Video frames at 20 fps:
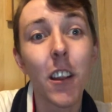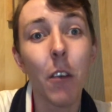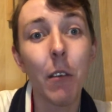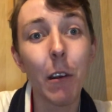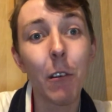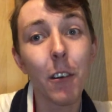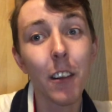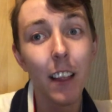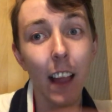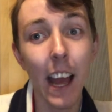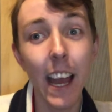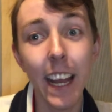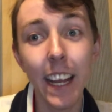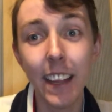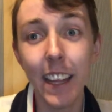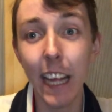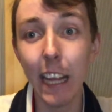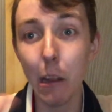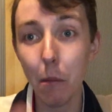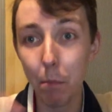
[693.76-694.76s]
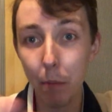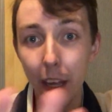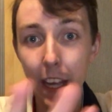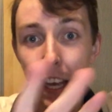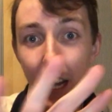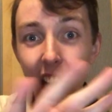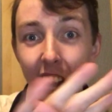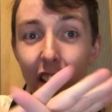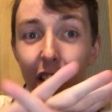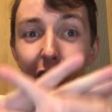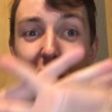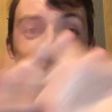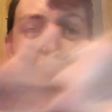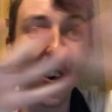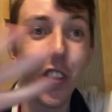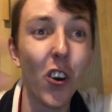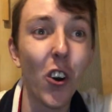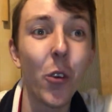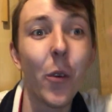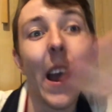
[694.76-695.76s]
So it was like this big
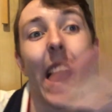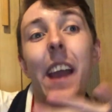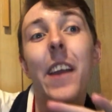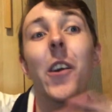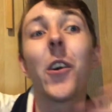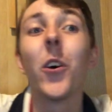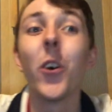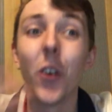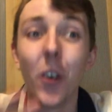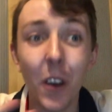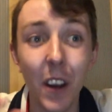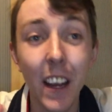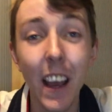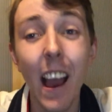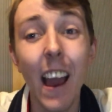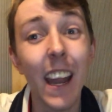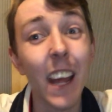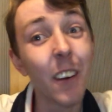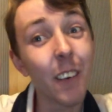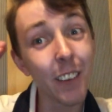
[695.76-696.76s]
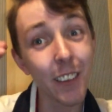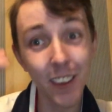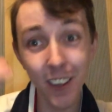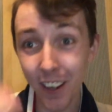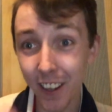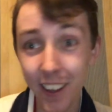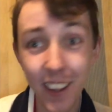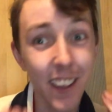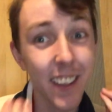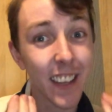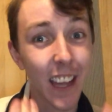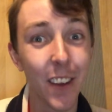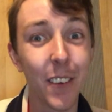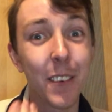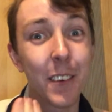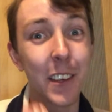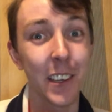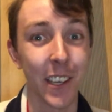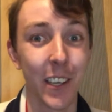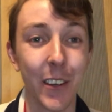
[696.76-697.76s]
four-way hug, and it was just
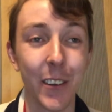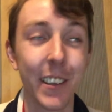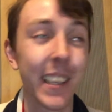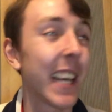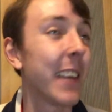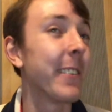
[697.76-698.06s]
so cute.